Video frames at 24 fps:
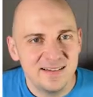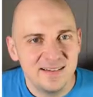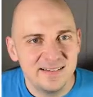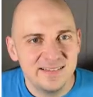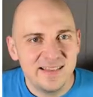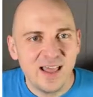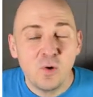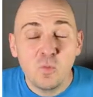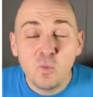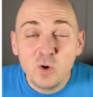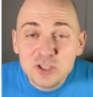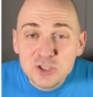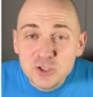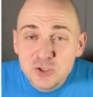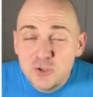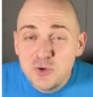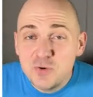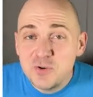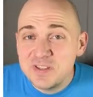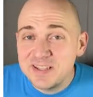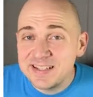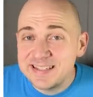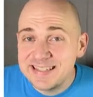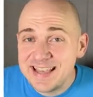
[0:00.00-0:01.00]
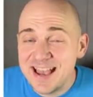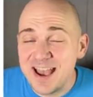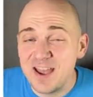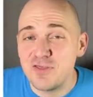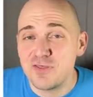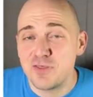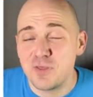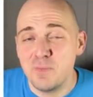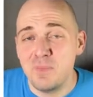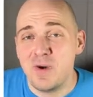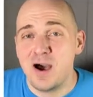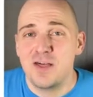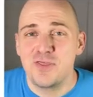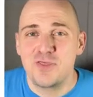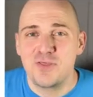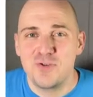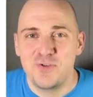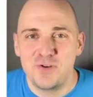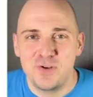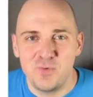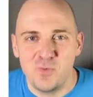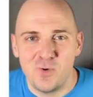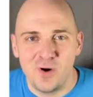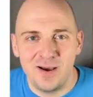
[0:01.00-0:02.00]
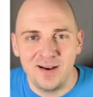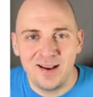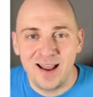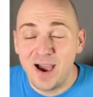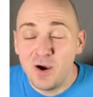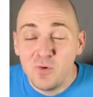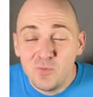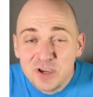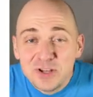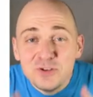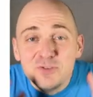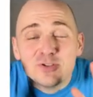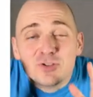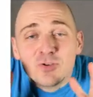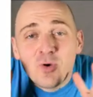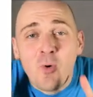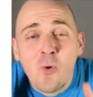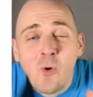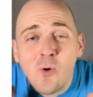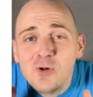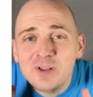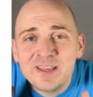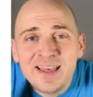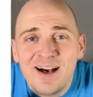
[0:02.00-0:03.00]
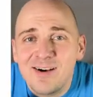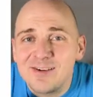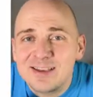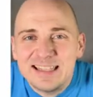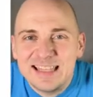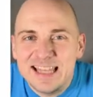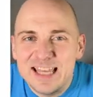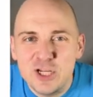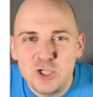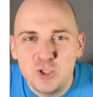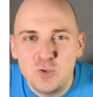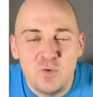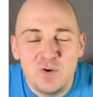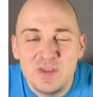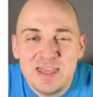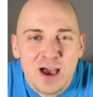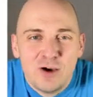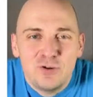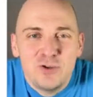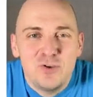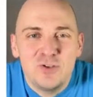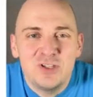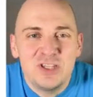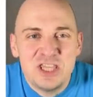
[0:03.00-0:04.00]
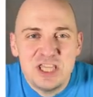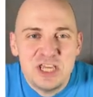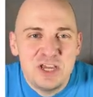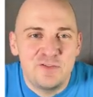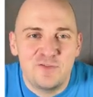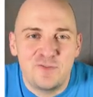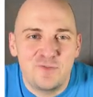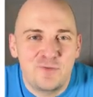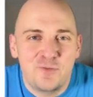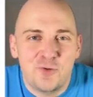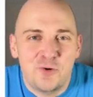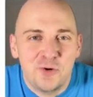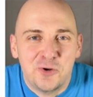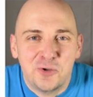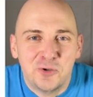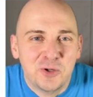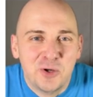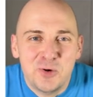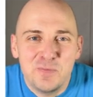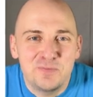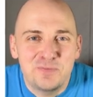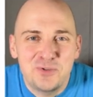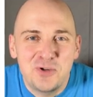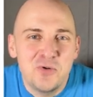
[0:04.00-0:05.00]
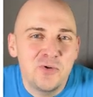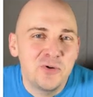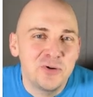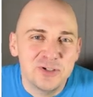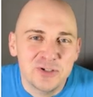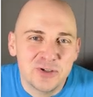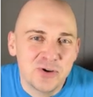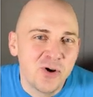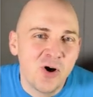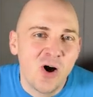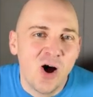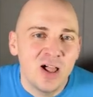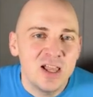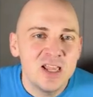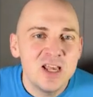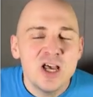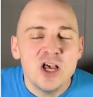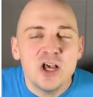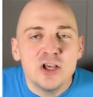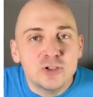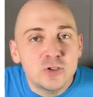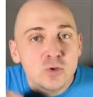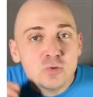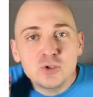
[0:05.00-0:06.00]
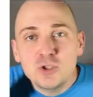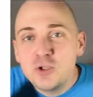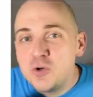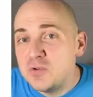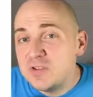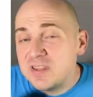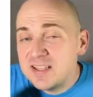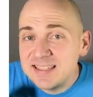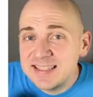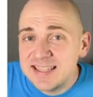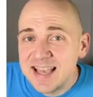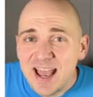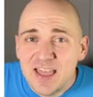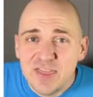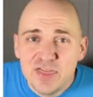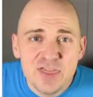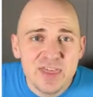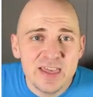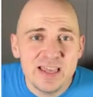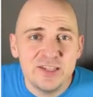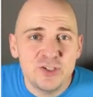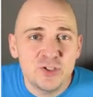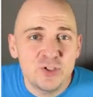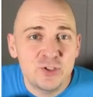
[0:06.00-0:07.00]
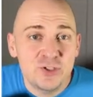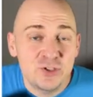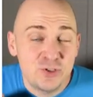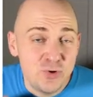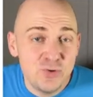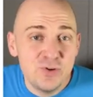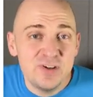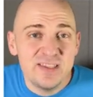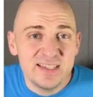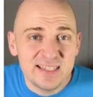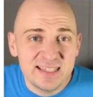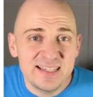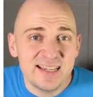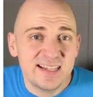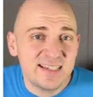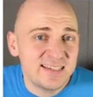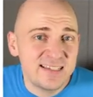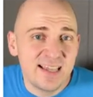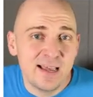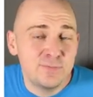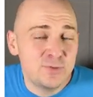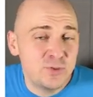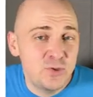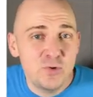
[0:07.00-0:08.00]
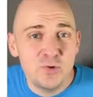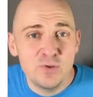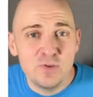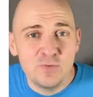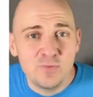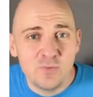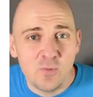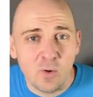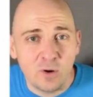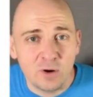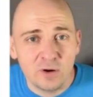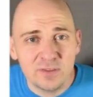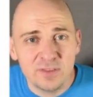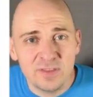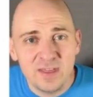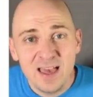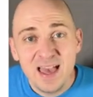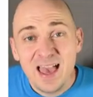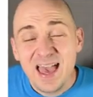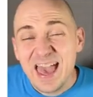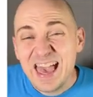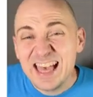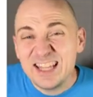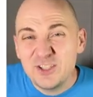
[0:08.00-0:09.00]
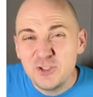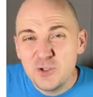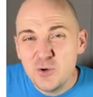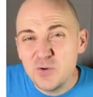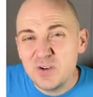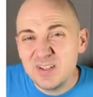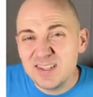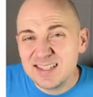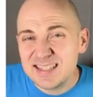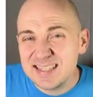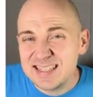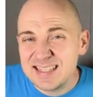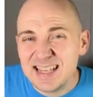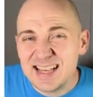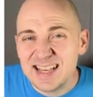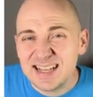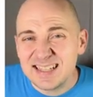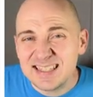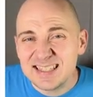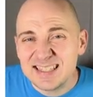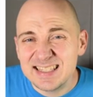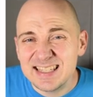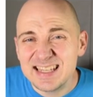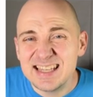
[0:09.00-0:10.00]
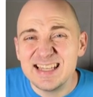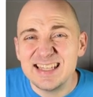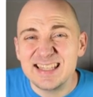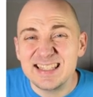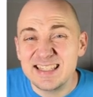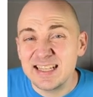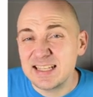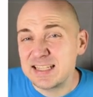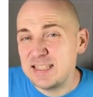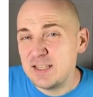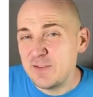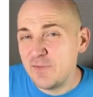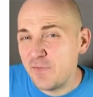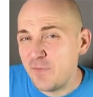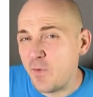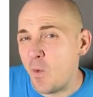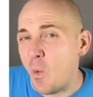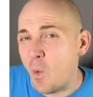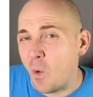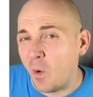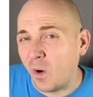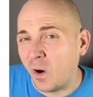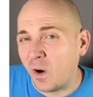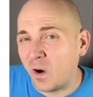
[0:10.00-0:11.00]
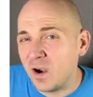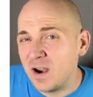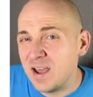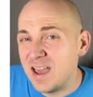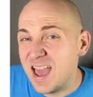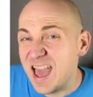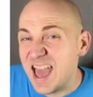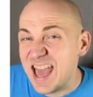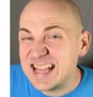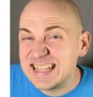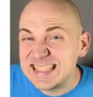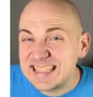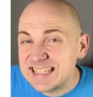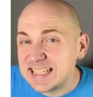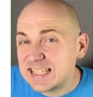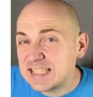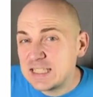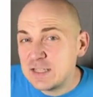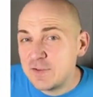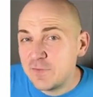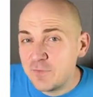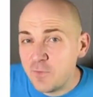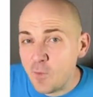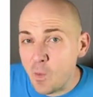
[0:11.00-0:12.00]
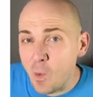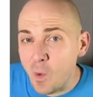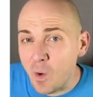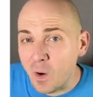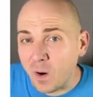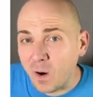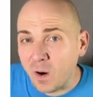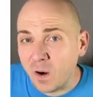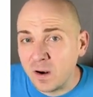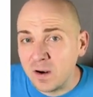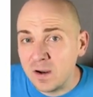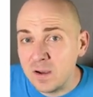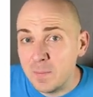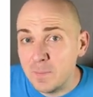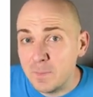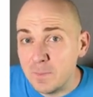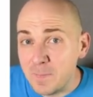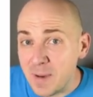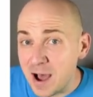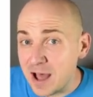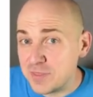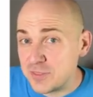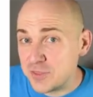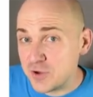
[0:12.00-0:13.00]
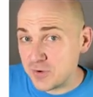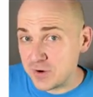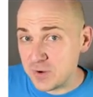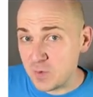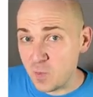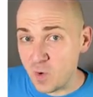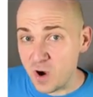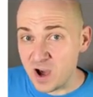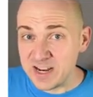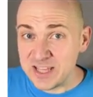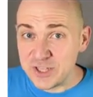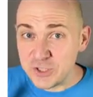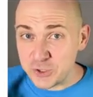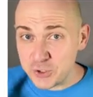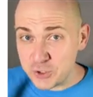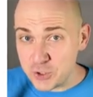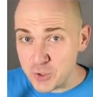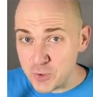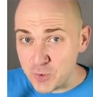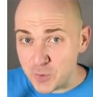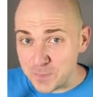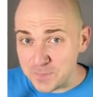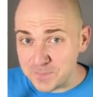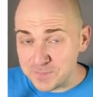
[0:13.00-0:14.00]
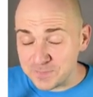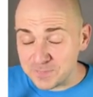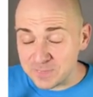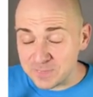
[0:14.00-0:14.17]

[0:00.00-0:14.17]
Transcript: Now, what's 2 to the 10th mod 31? Uh, we can do this whole calculation without using the infernal computers at all. So 2 to the 10th is 2 to the 6th times 2 to the 4th, and 2 to the 6th is 64, and 64 mod 31 is 2.